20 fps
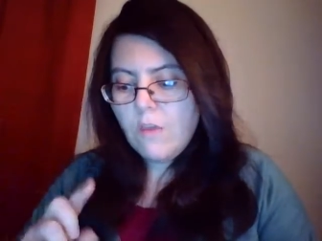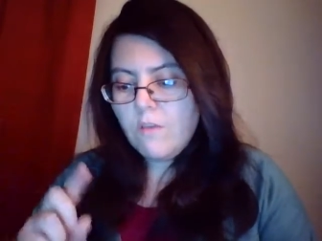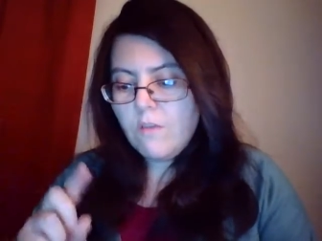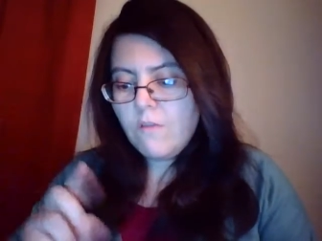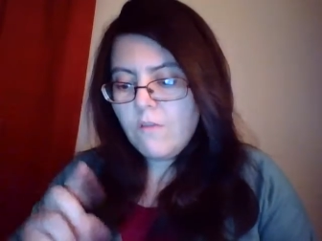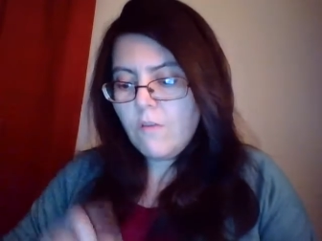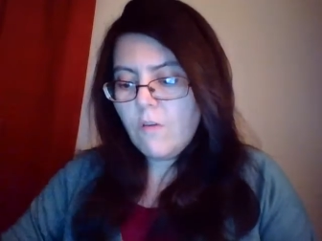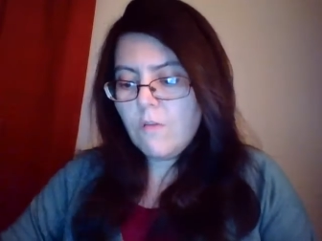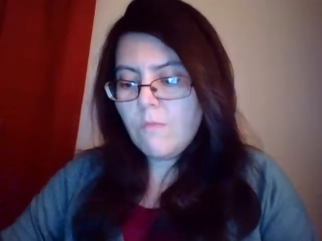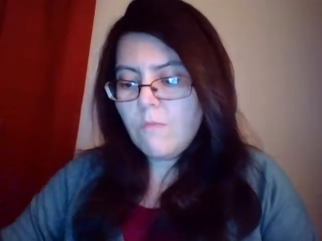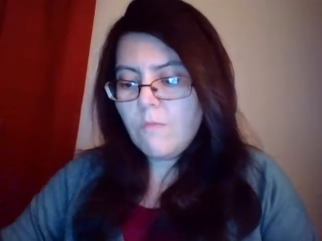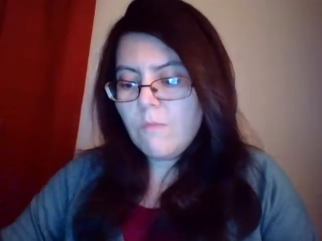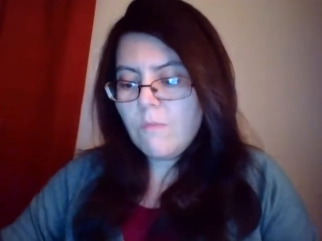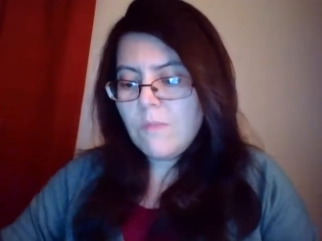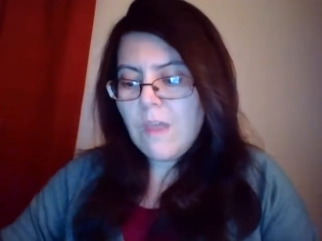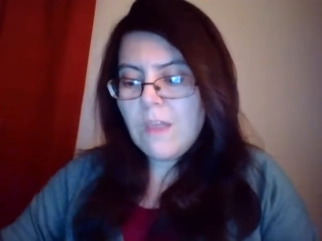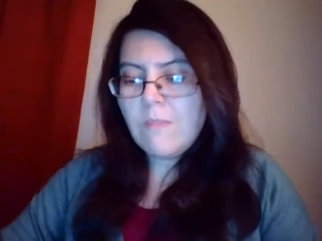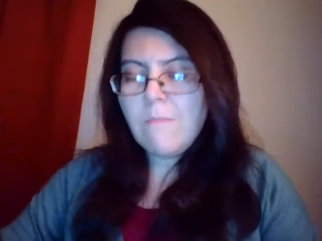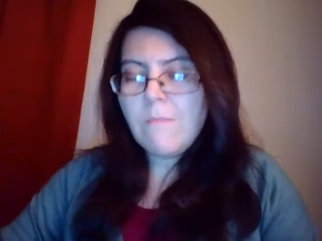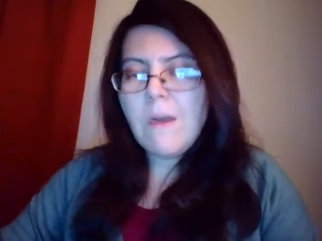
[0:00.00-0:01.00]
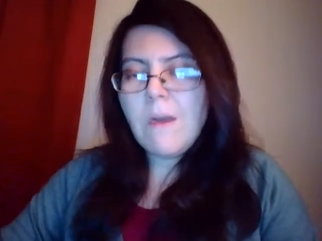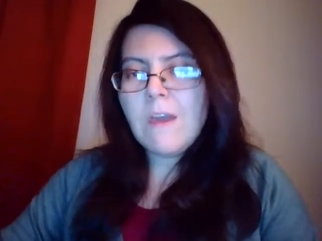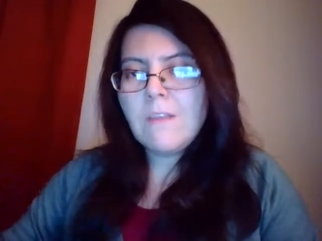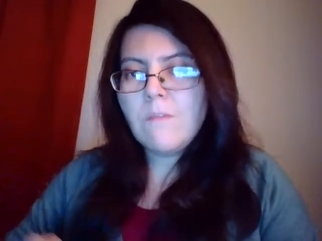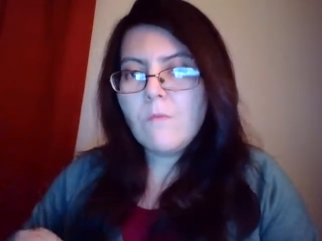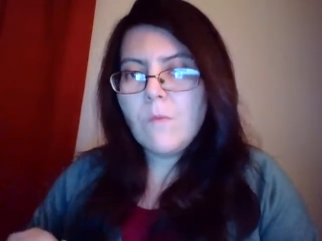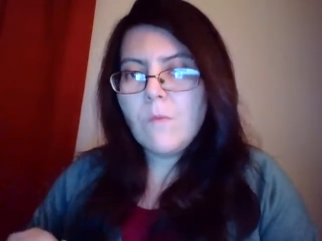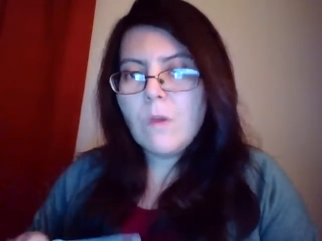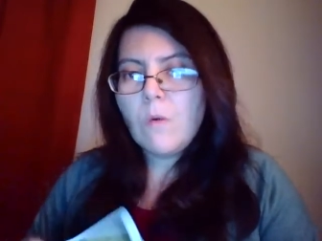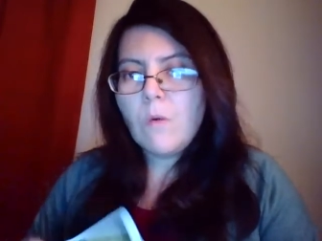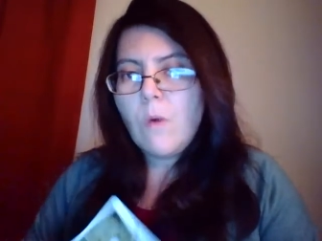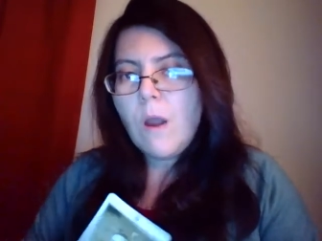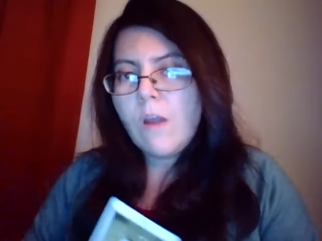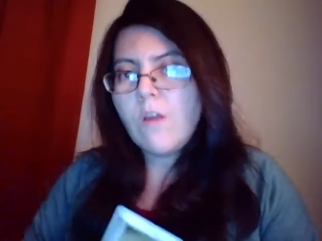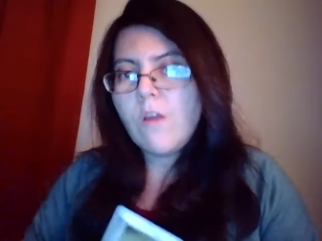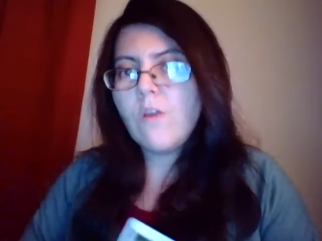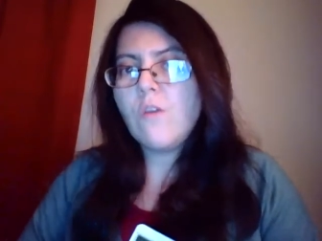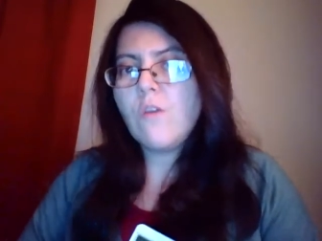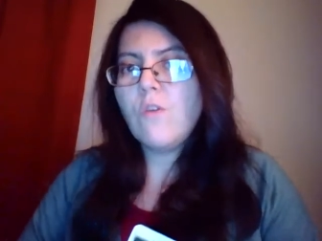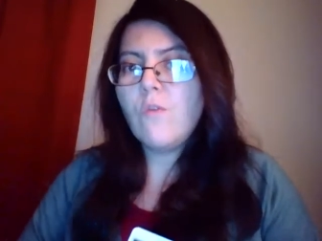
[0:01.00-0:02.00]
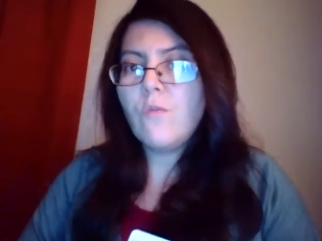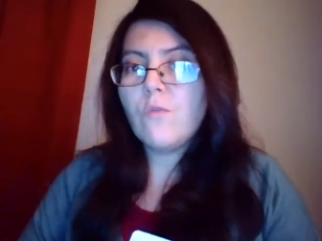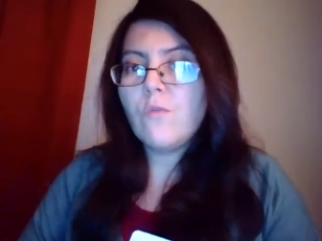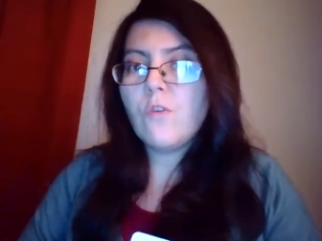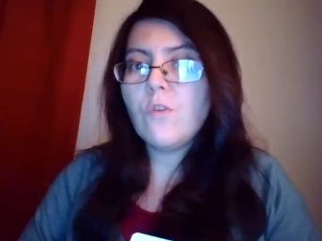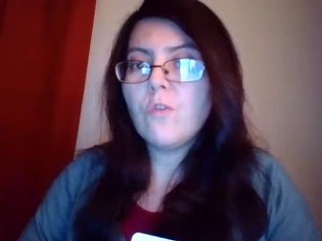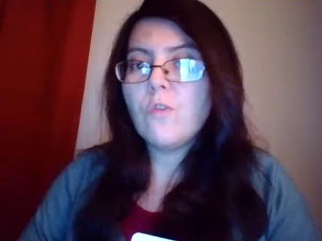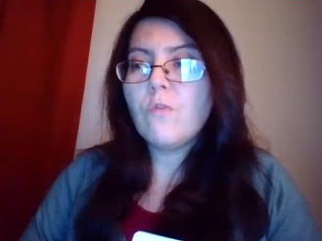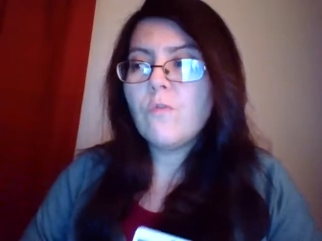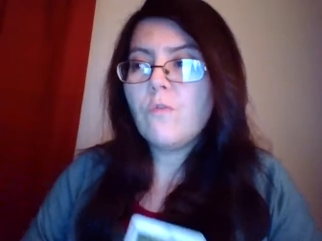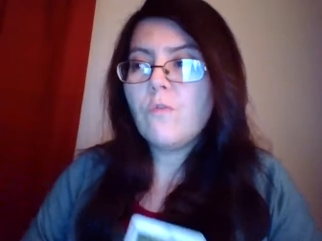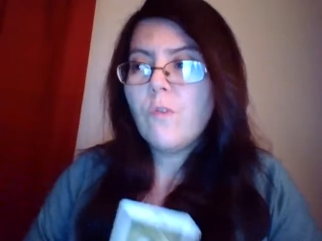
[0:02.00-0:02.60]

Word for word: So that might require you for